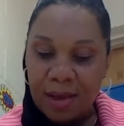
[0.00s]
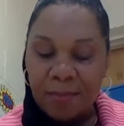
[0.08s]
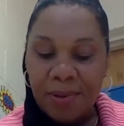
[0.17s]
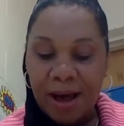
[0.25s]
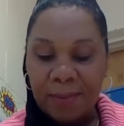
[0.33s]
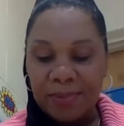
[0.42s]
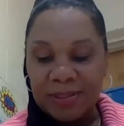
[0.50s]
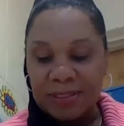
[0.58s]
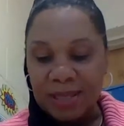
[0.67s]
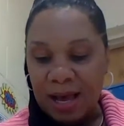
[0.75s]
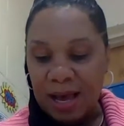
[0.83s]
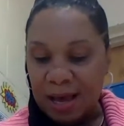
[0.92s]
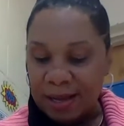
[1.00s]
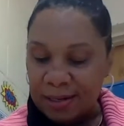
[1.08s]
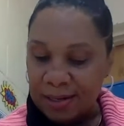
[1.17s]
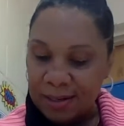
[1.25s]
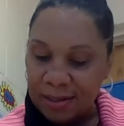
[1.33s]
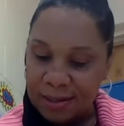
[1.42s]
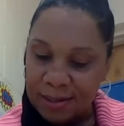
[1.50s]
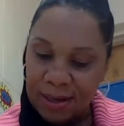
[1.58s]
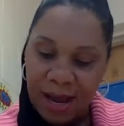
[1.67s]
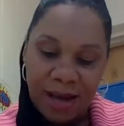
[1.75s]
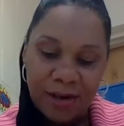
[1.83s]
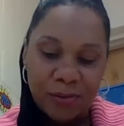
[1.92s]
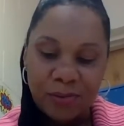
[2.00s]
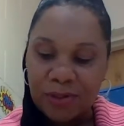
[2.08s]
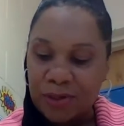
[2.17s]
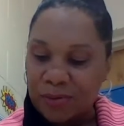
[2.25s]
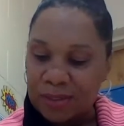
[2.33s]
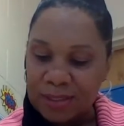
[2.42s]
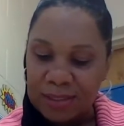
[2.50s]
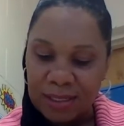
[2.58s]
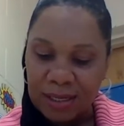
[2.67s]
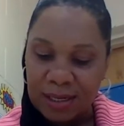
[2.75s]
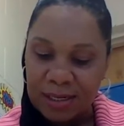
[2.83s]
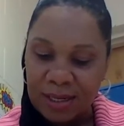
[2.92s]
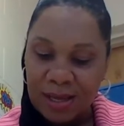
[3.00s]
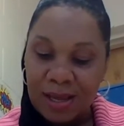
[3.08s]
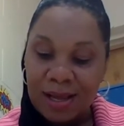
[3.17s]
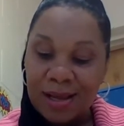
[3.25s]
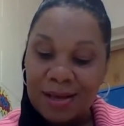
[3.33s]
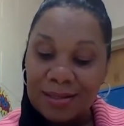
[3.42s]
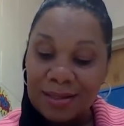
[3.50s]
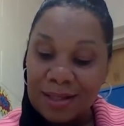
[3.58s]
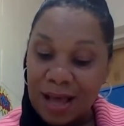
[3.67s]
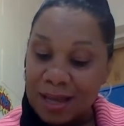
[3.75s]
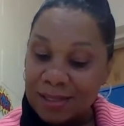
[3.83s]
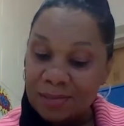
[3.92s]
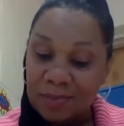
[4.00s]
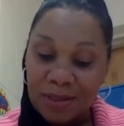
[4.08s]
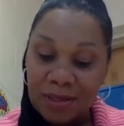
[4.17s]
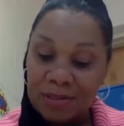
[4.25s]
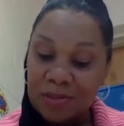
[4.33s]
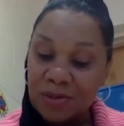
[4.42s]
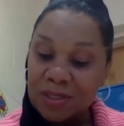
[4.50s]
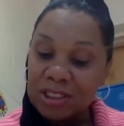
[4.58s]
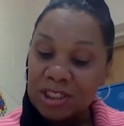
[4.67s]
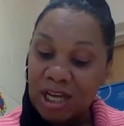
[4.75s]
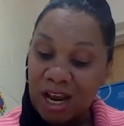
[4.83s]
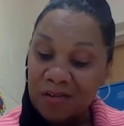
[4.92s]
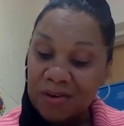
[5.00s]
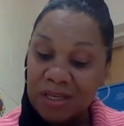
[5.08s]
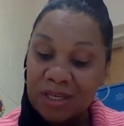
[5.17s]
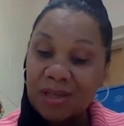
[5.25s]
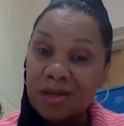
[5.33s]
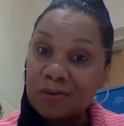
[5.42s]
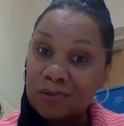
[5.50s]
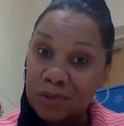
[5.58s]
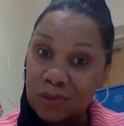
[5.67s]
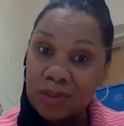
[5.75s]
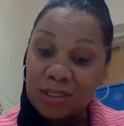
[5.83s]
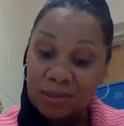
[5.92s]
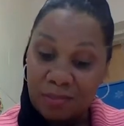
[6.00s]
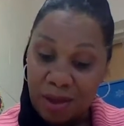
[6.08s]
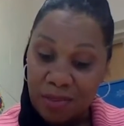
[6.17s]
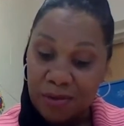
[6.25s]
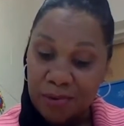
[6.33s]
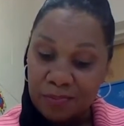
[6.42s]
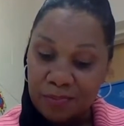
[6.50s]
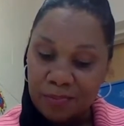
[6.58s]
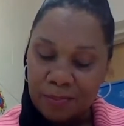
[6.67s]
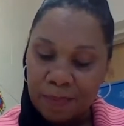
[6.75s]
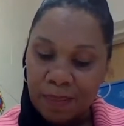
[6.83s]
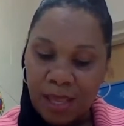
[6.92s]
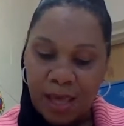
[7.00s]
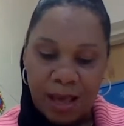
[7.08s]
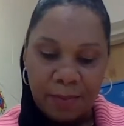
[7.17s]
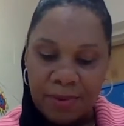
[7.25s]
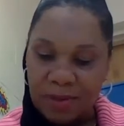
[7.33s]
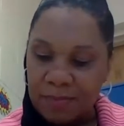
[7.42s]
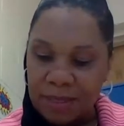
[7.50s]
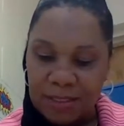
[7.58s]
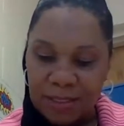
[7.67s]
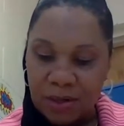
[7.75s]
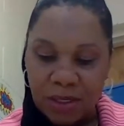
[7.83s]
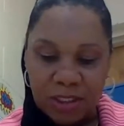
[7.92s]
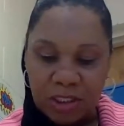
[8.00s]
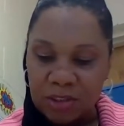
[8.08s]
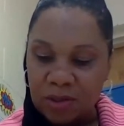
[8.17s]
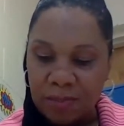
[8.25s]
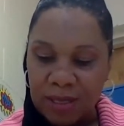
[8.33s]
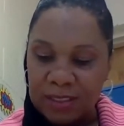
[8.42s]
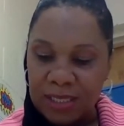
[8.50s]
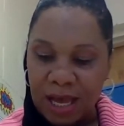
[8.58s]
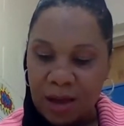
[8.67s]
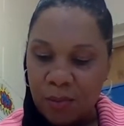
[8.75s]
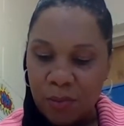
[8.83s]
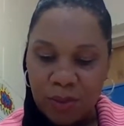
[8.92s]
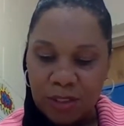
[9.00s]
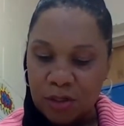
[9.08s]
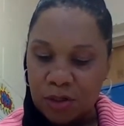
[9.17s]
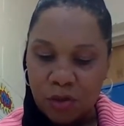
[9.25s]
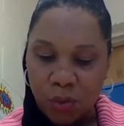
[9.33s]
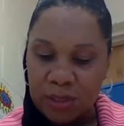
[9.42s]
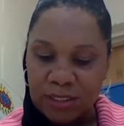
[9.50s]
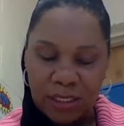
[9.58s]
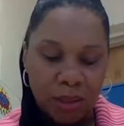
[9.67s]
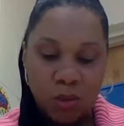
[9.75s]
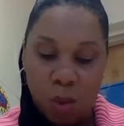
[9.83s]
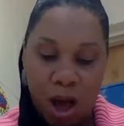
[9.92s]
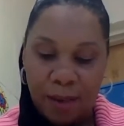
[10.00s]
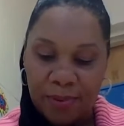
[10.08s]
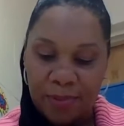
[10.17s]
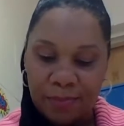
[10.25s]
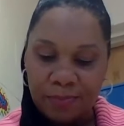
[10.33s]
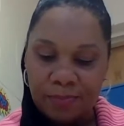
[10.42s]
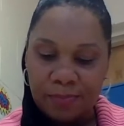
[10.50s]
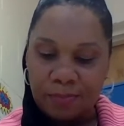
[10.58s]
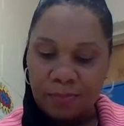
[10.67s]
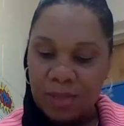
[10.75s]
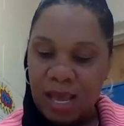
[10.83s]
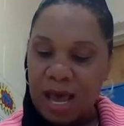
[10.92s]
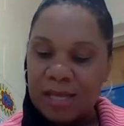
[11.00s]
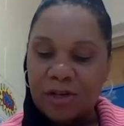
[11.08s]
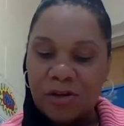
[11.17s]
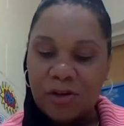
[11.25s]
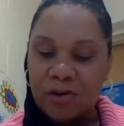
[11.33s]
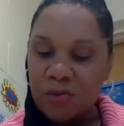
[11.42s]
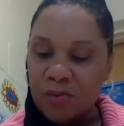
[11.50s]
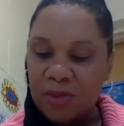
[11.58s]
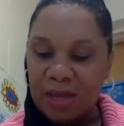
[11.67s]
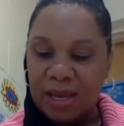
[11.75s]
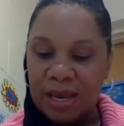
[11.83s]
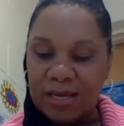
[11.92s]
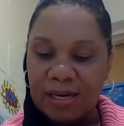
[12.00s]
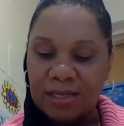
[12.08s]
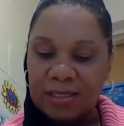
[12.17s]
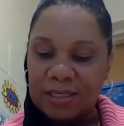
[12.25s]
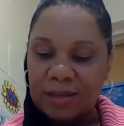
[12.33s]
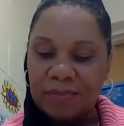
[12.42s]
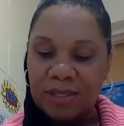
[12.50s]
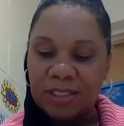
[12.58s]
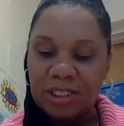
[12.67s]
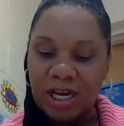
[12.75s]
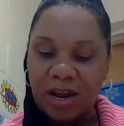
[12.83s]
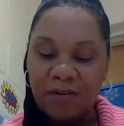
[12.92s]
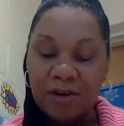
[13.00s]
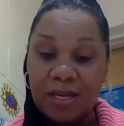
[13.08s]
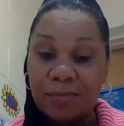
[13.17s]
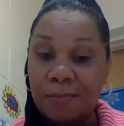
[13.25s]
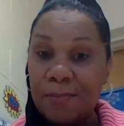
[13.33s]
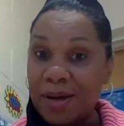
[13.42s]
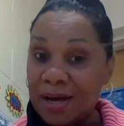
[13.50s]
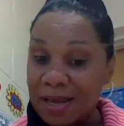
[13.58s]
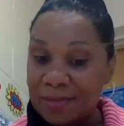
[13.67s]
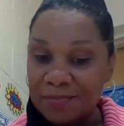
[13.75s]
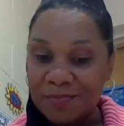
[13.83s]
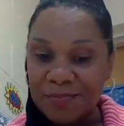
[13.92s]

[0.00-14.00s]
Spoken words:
Papa sighed. I don't know, he said. A lot depends on the charity of Julie's mother. I bit my tongue and shook my towel in a noisy thwop. I knew they hated accepting charity, but